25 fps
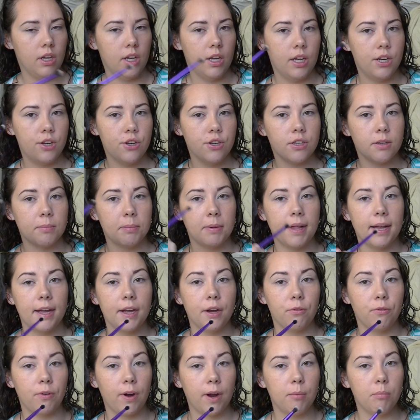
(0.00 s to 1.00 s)
and just apply
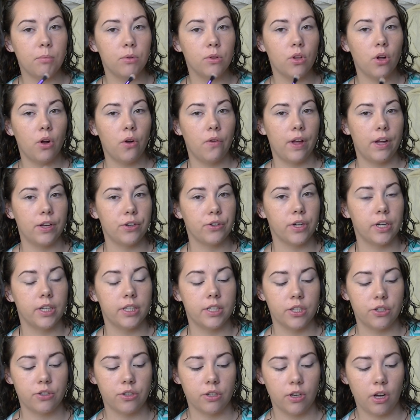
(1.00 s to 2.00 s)
it right below that
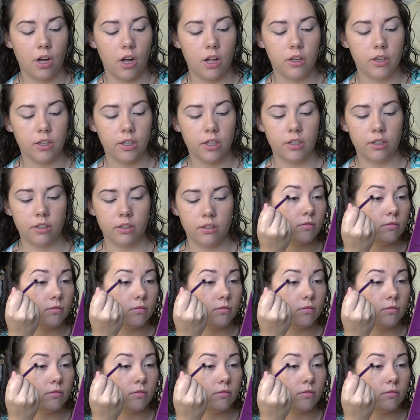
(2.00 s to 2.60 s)
transition color.